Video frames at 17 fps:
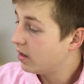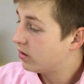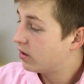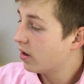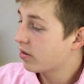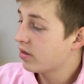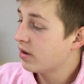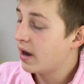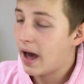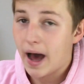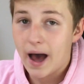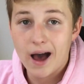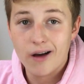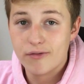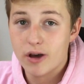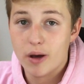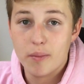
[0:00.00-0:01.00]
It doesn't
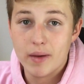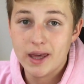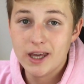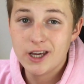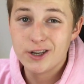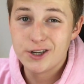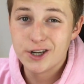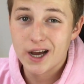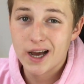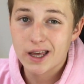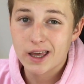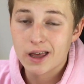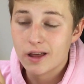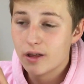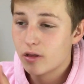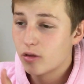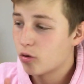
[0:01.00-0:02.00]
have a mic
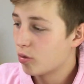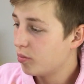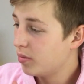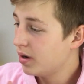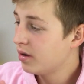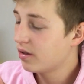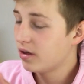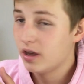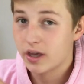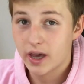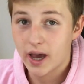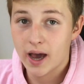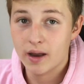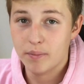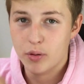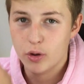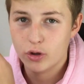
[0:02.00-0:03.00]
jack, so it means that you
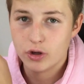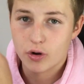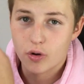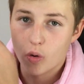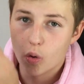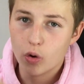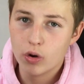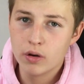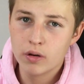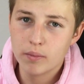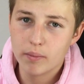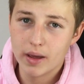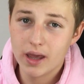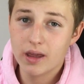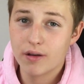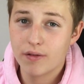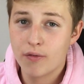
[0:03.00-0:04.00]
can't put your own
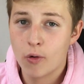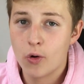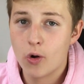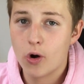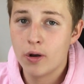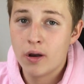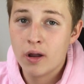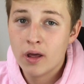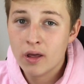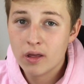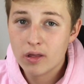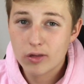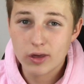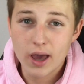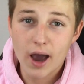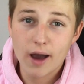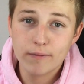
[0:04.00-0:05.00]
microphone on,
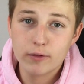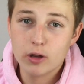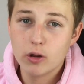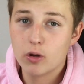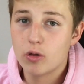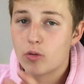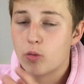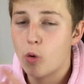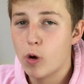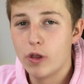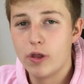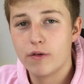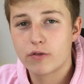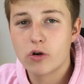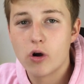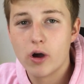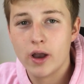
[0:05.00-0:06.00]
so you have to use what
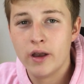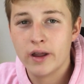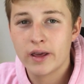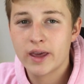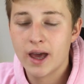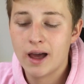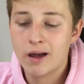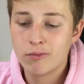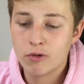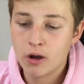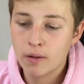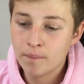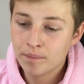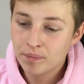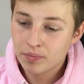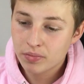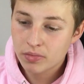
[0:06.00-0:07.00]
they've got in the
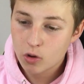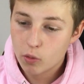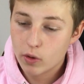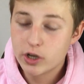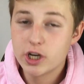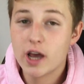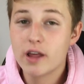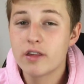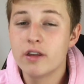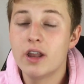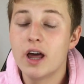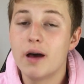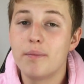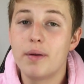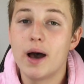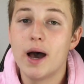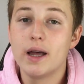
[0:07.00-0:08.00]
camera, which isn't
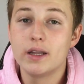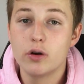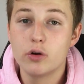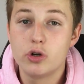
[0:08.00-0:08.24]
that bad.